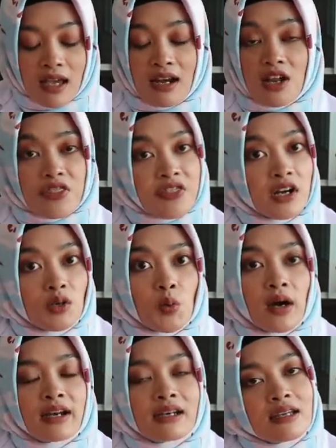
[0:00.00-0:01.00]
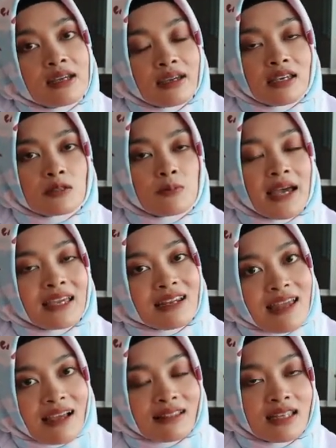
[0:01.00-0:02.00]
And the third one is by
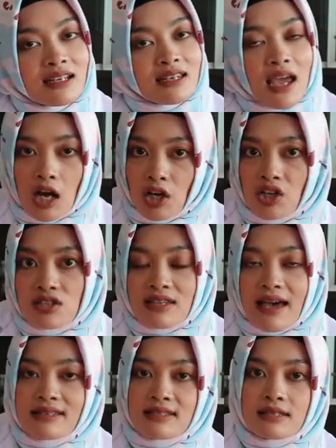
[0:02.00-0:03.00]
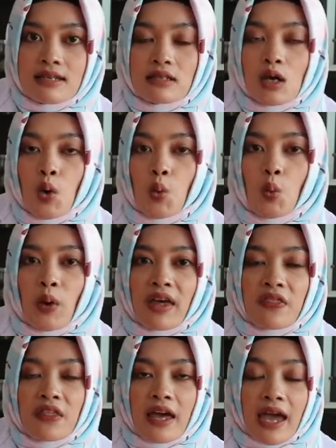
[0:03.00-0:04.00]
reacting the aqueous acid
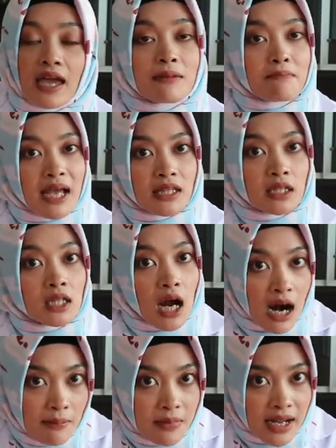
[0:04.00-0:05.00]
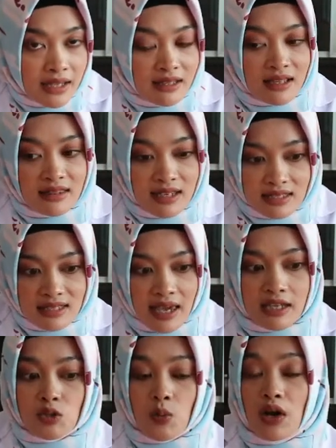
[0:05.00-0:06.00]
with a metal carbonate. In this
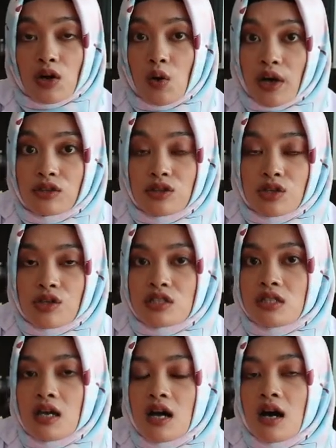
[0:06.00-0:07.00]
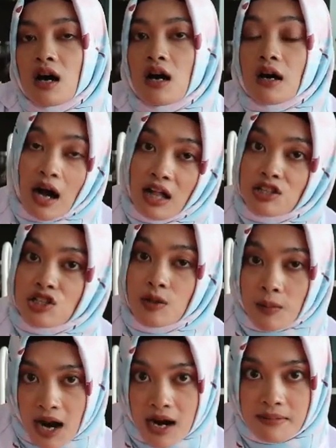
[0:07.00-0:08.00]
case, we are going to use
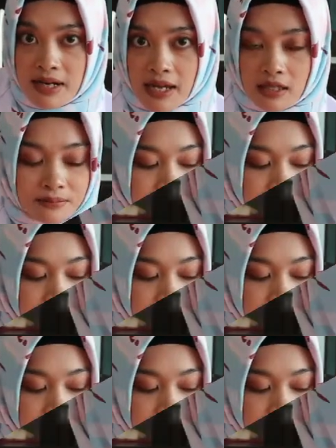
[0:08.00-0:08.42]
calcium carbonate.